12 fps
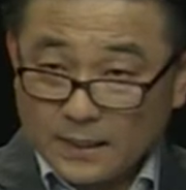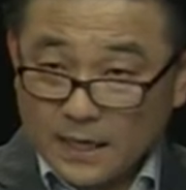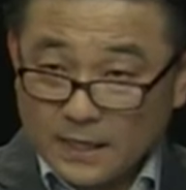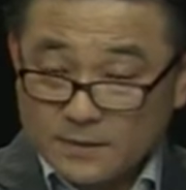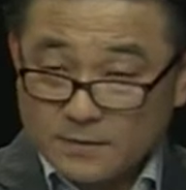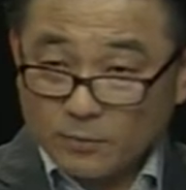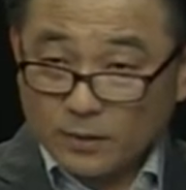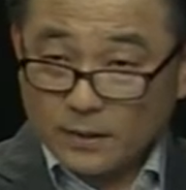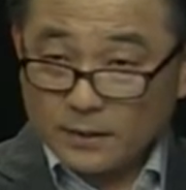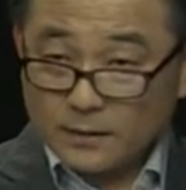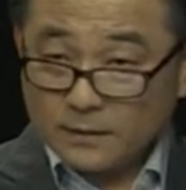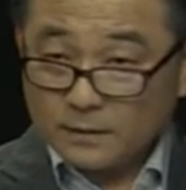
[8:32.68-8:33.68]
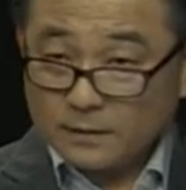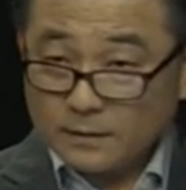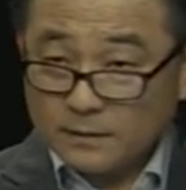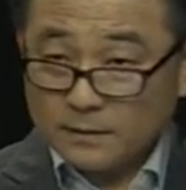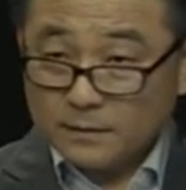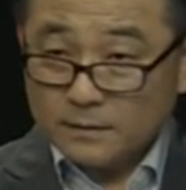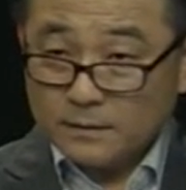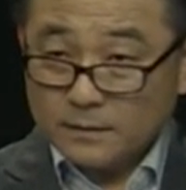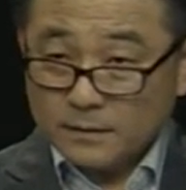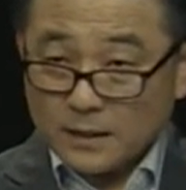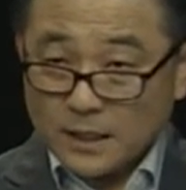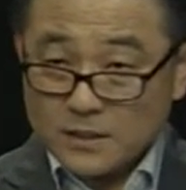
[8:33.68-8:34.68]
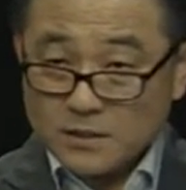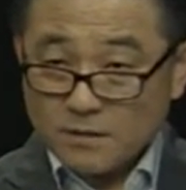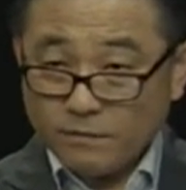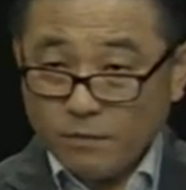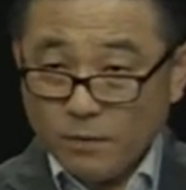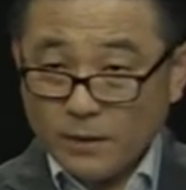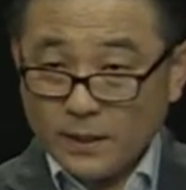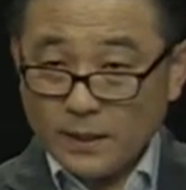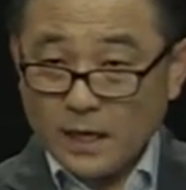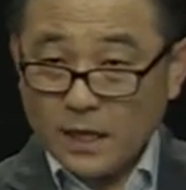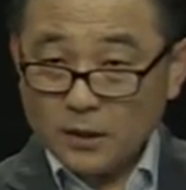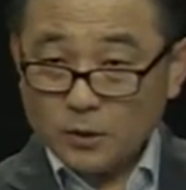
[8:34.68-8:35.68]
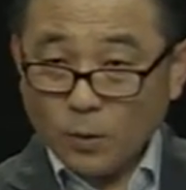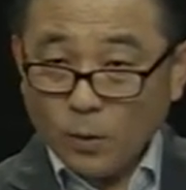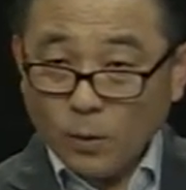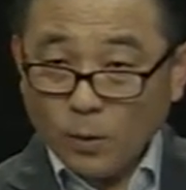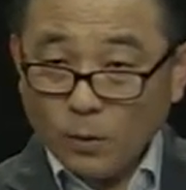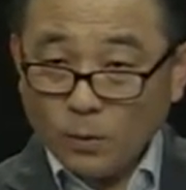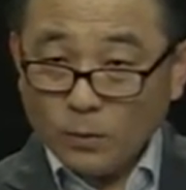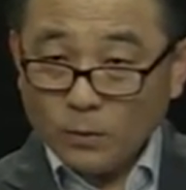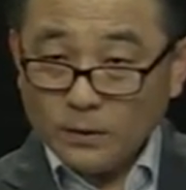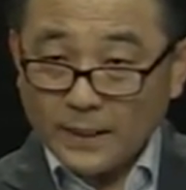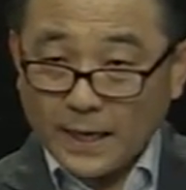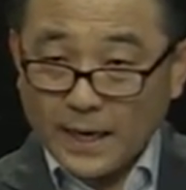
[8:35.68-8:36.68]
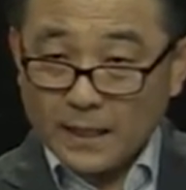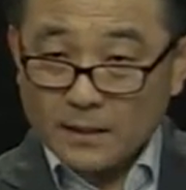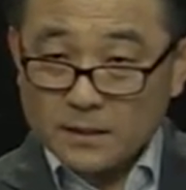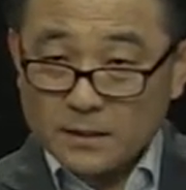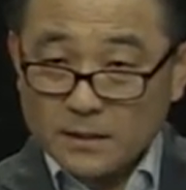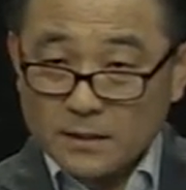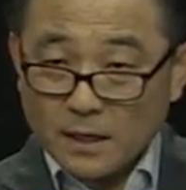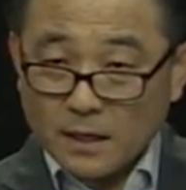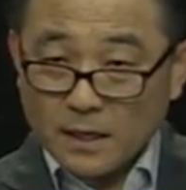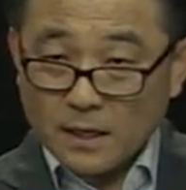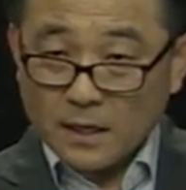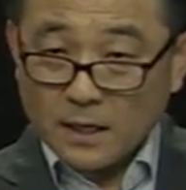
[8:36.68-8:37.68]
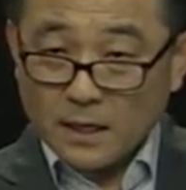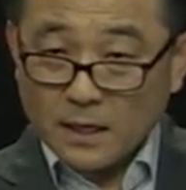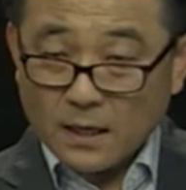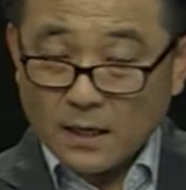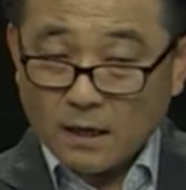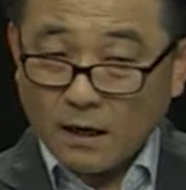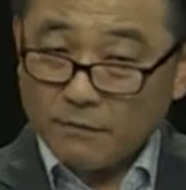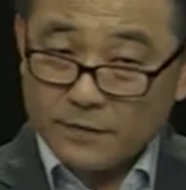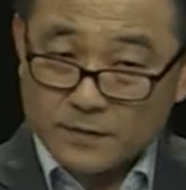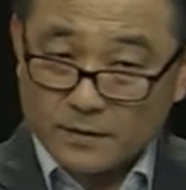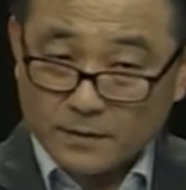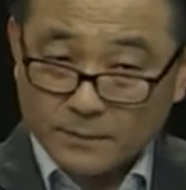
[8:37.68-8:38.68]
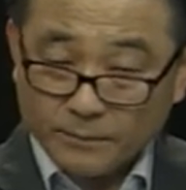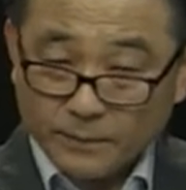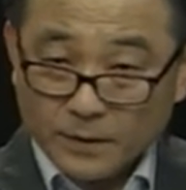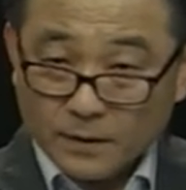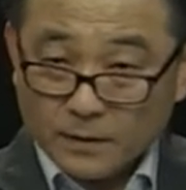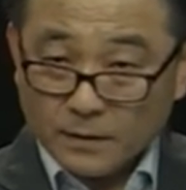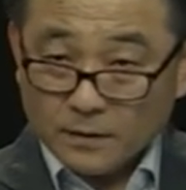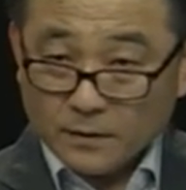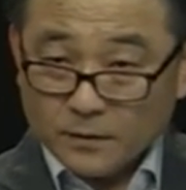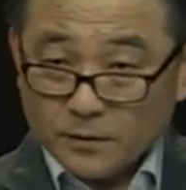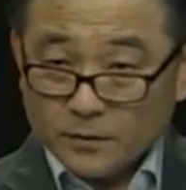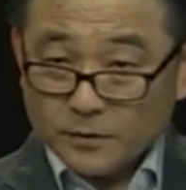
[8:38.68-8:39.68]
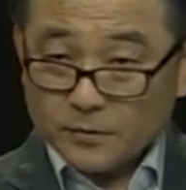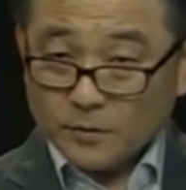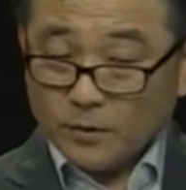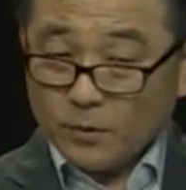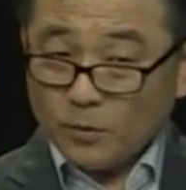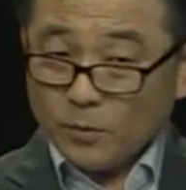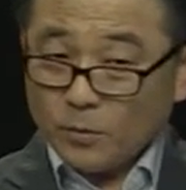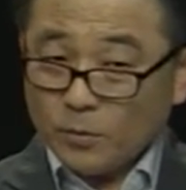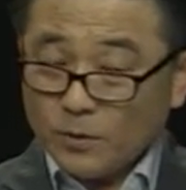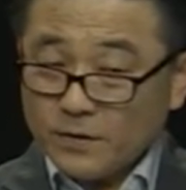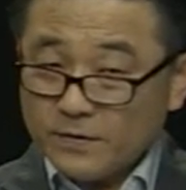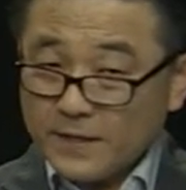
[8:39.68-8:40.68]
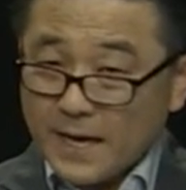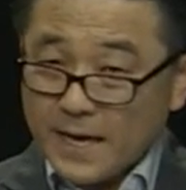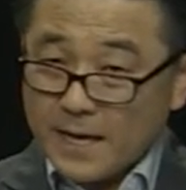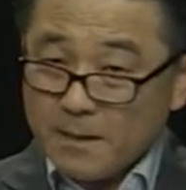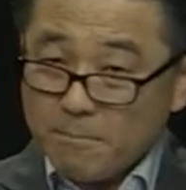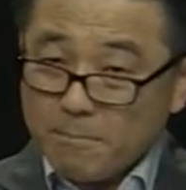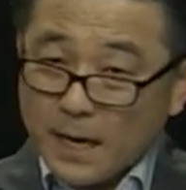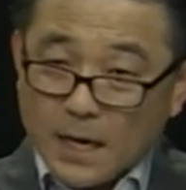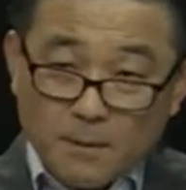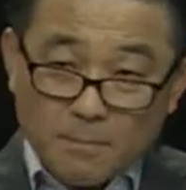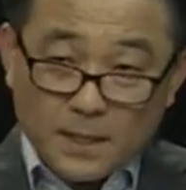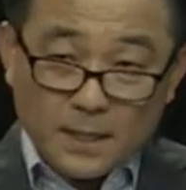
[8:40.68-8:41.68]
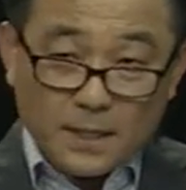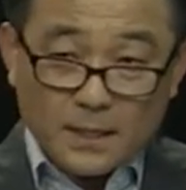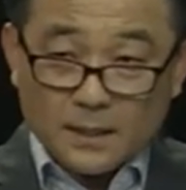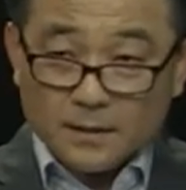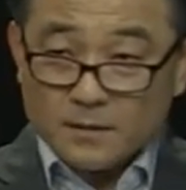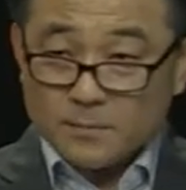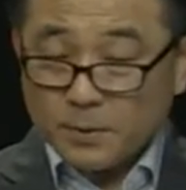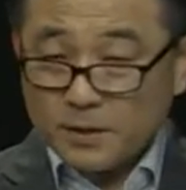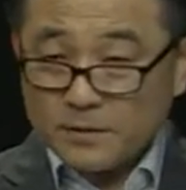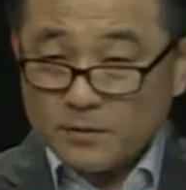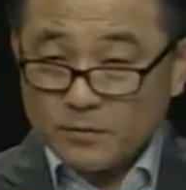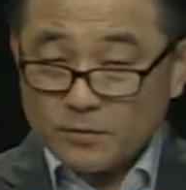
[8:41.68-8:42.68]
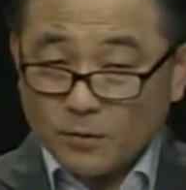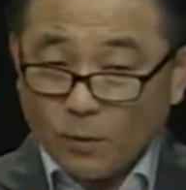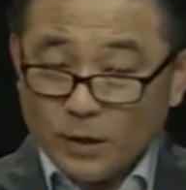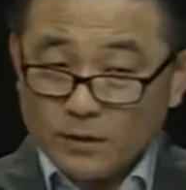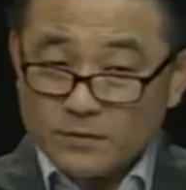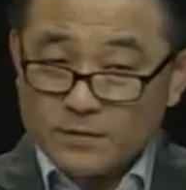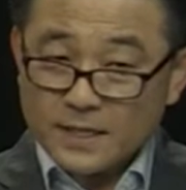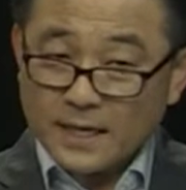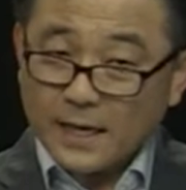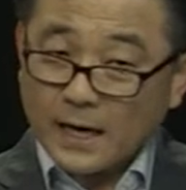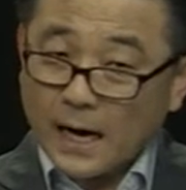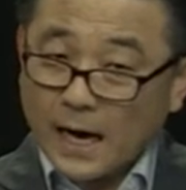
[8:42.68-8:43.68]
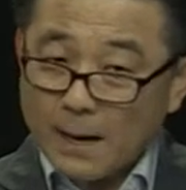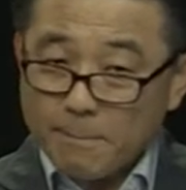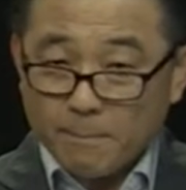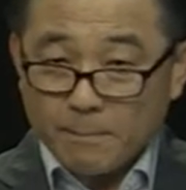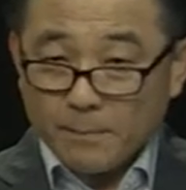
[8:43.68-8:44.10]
next one, excerpt 40, I told that officer. So we say maybe this person was going to say cop